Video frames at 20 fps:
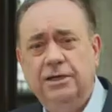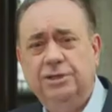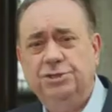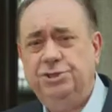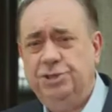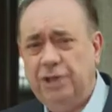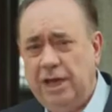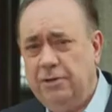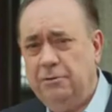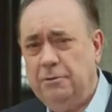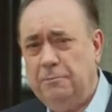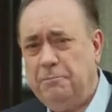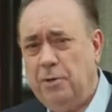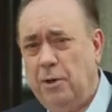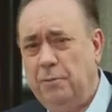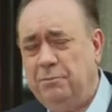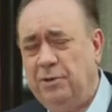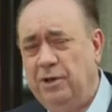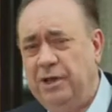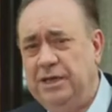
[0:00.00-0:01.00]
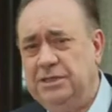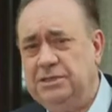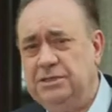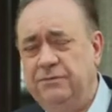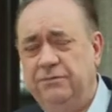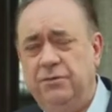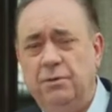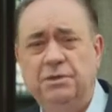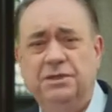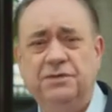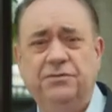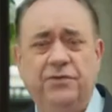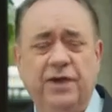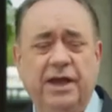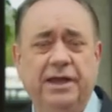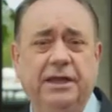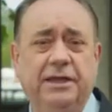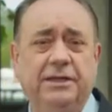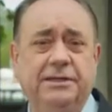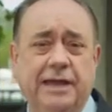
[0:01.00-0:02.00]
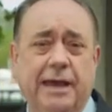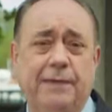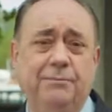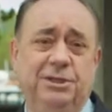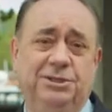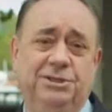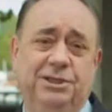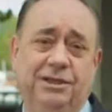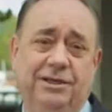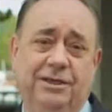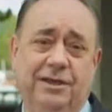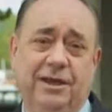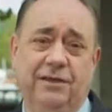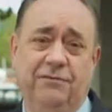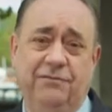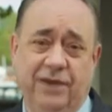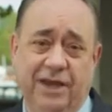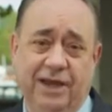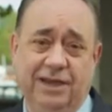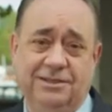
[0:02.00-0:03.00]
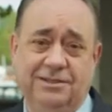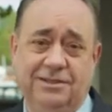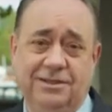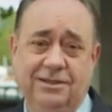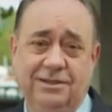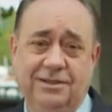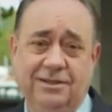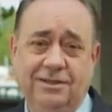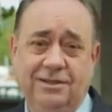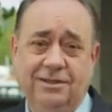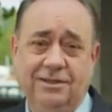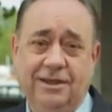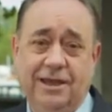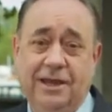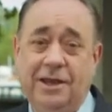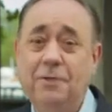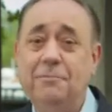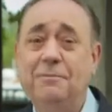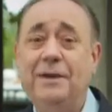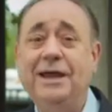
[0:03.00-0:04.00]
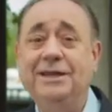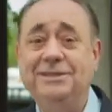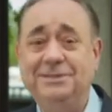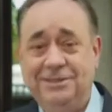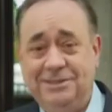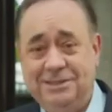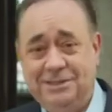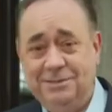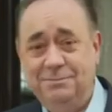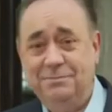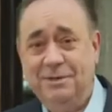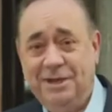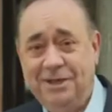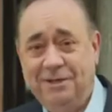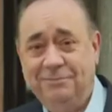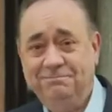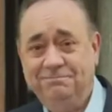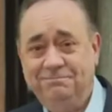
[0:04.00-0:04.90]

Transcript: general population from its very damaging effects." And now back to Tasmina.